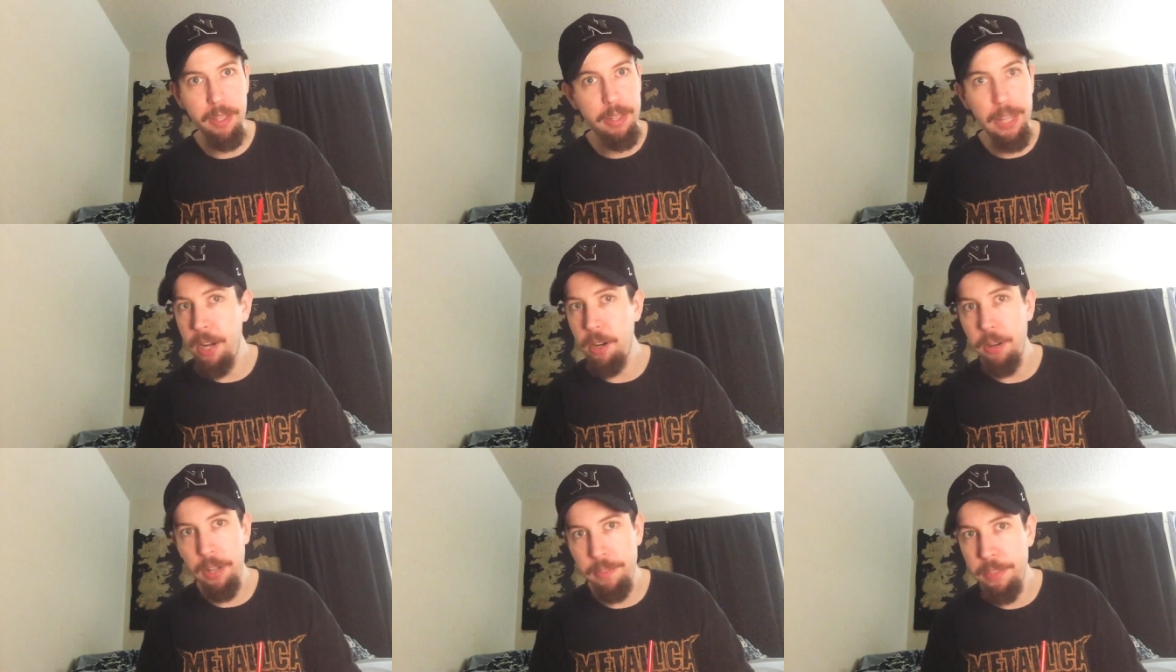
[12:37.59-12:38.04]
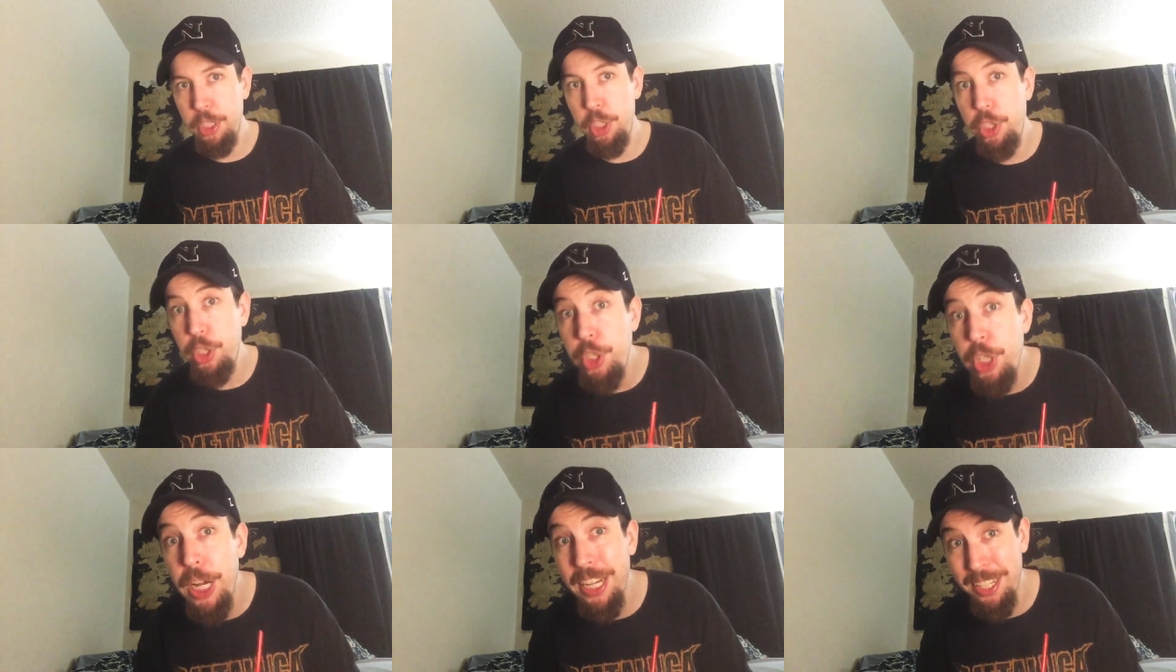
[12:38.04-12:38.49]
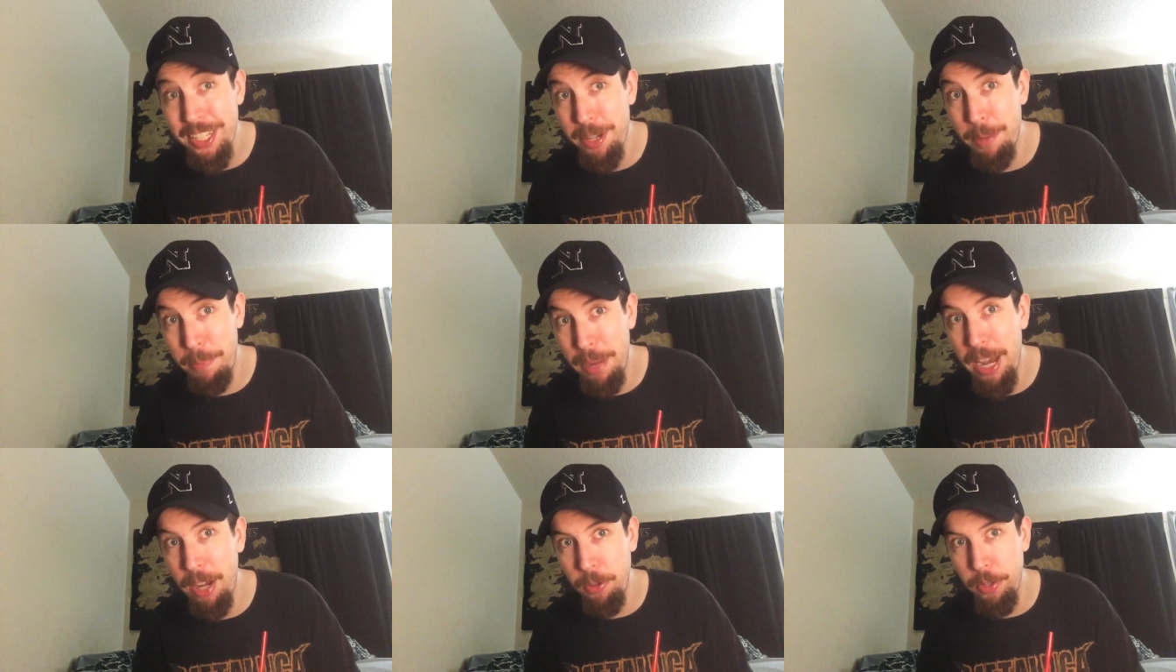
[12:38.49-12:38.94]
They don't give a shit
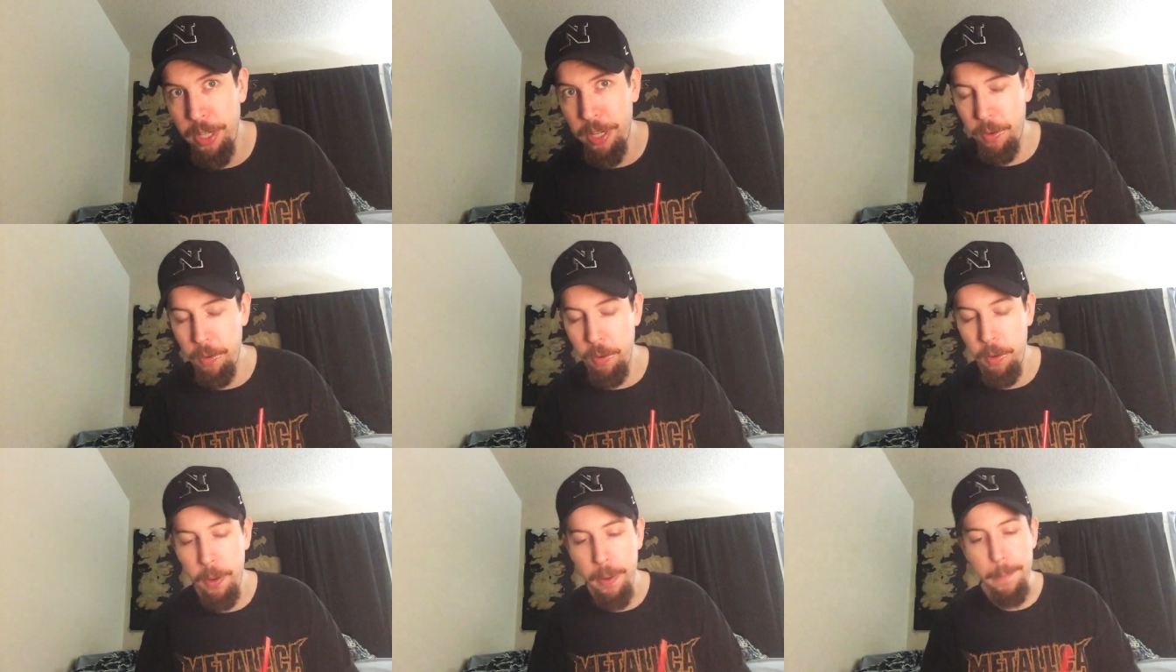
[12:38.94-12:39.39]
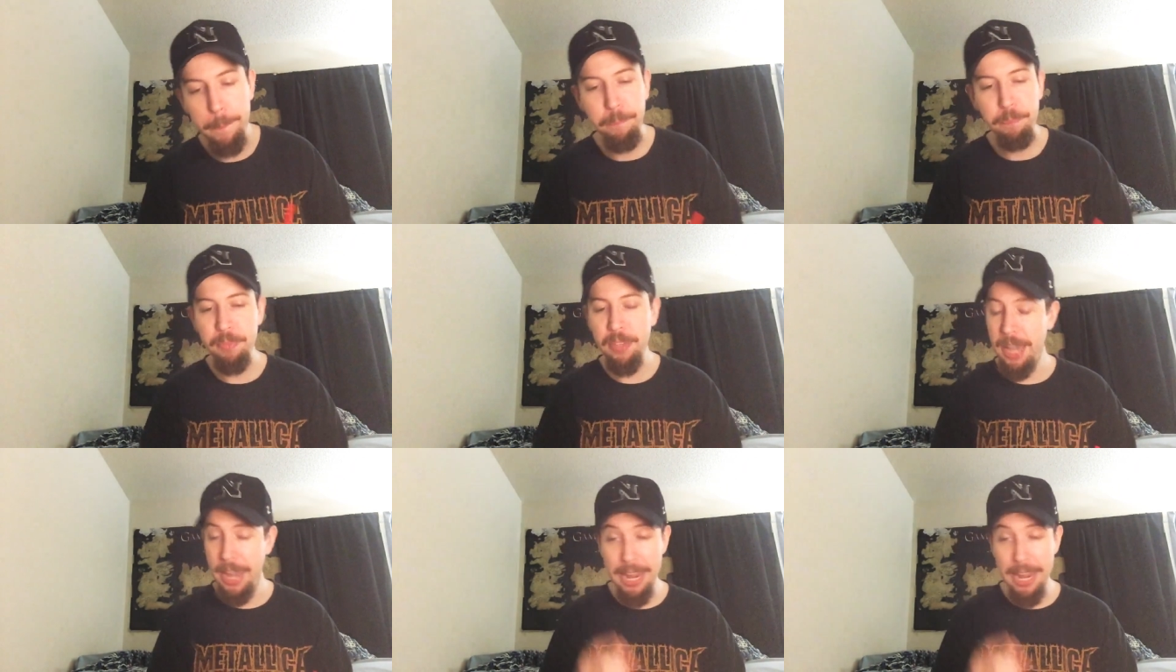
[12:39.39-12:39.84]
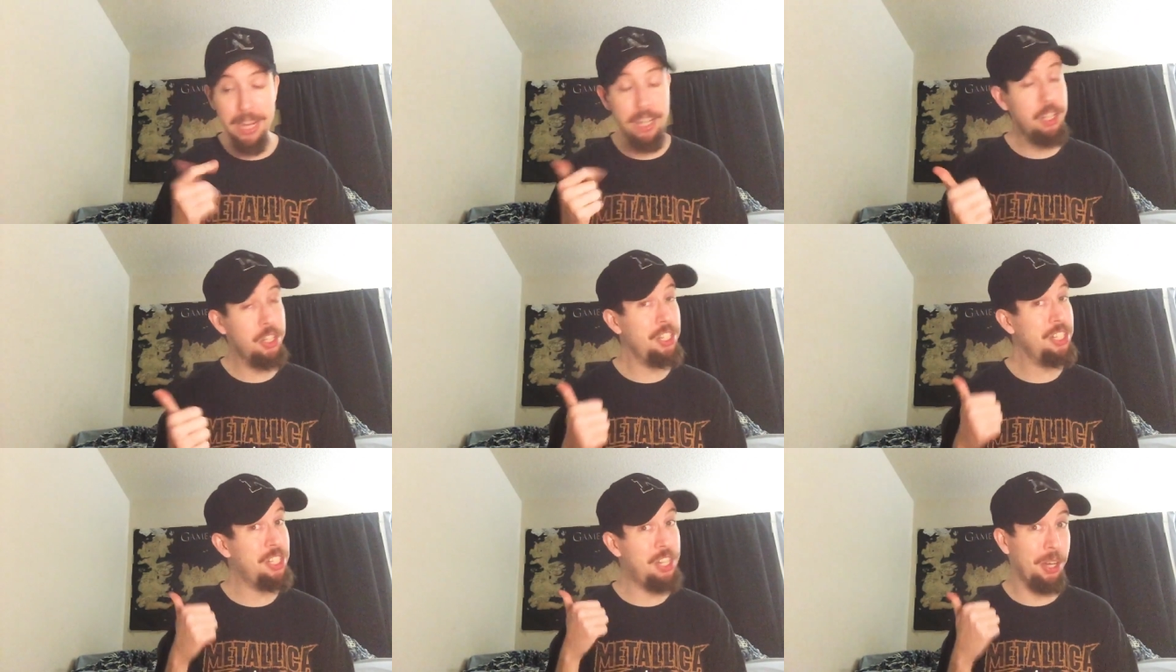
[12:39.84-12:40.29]
about you.
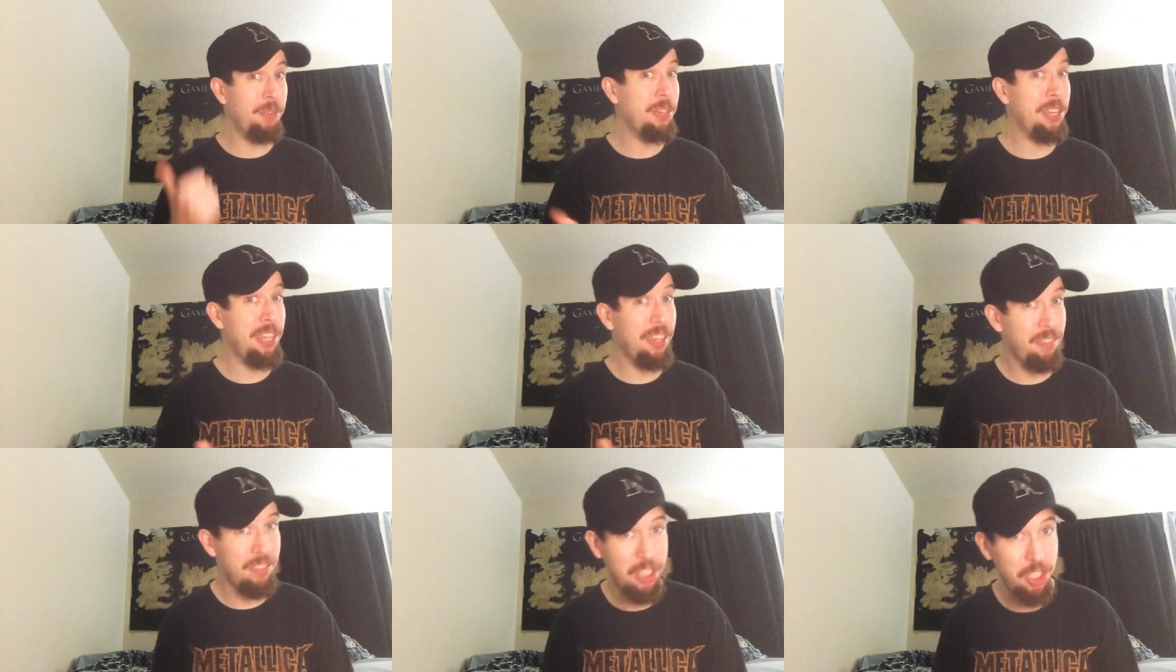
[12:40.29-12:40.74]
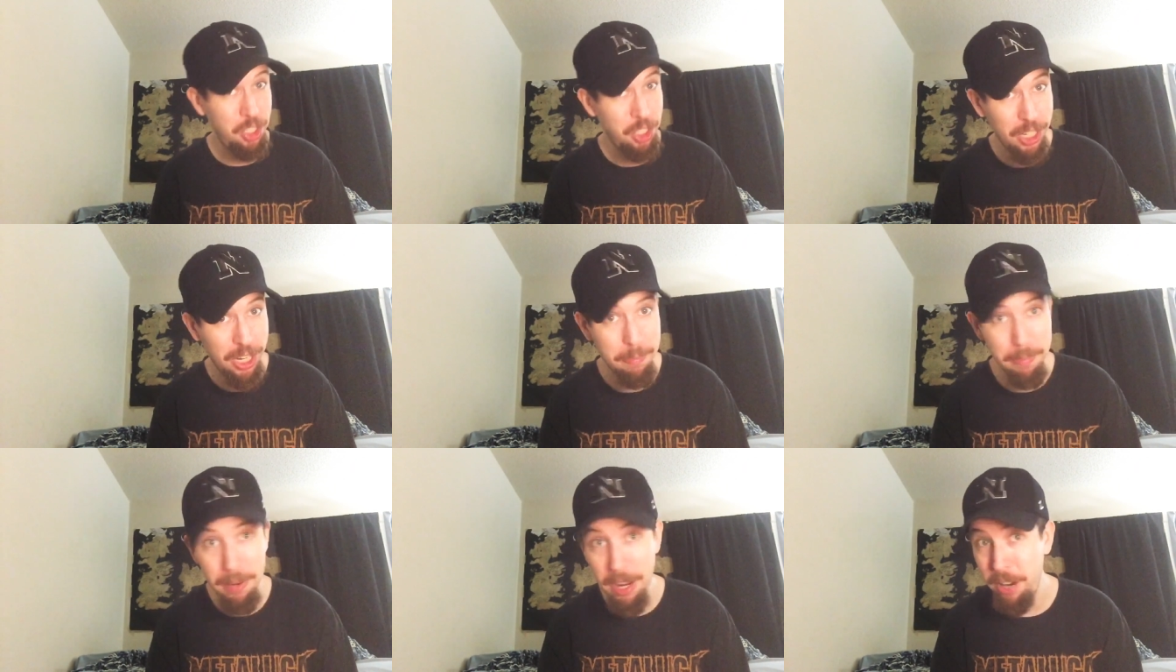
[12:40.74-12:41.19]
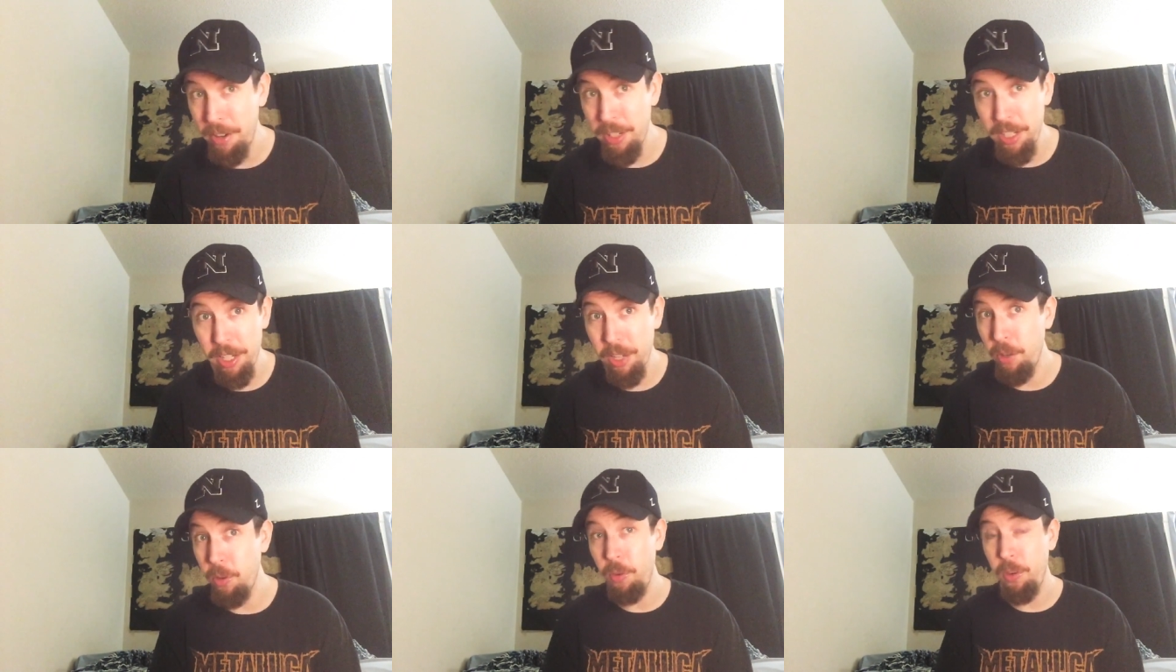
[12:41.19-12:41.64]
Asian don't give a shit about
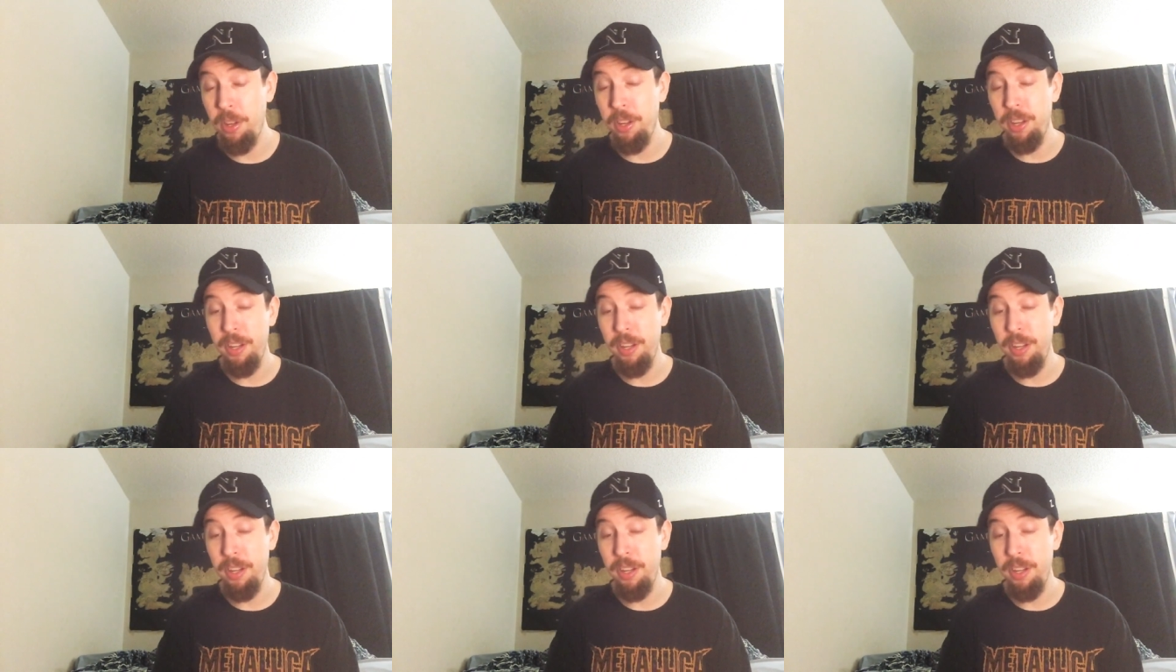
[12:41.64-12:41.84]
you.